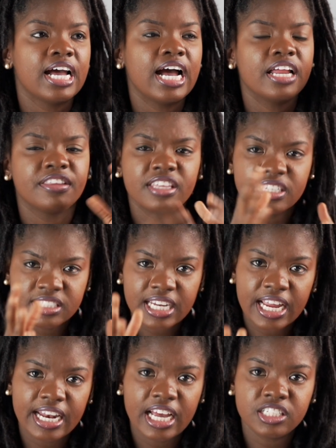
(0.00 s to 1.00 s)
and things
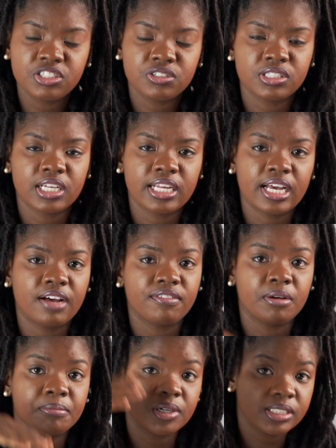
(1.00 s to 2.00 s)
like that usually have
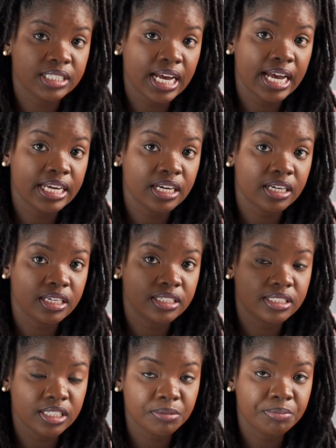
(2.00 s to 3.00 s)
a much higher
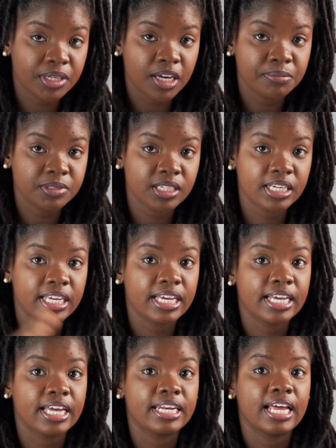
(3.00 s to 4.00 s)
CPM, so they
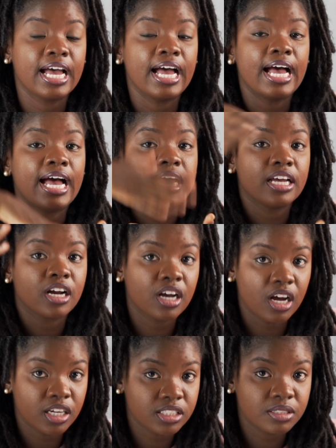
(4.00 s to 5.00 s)
get a higher
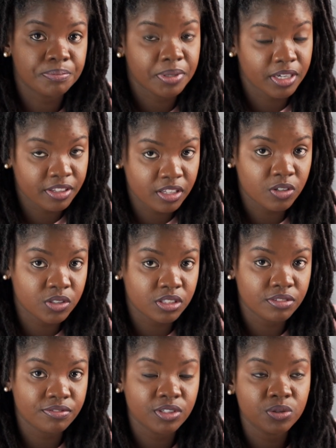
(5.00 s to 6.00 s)
cost per
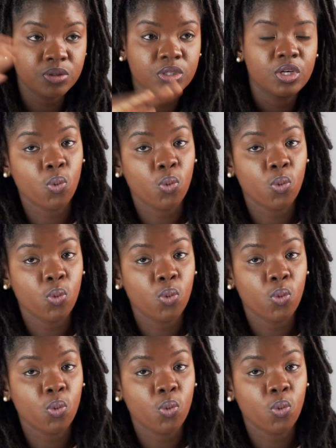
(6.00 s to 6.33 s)
1,000 views,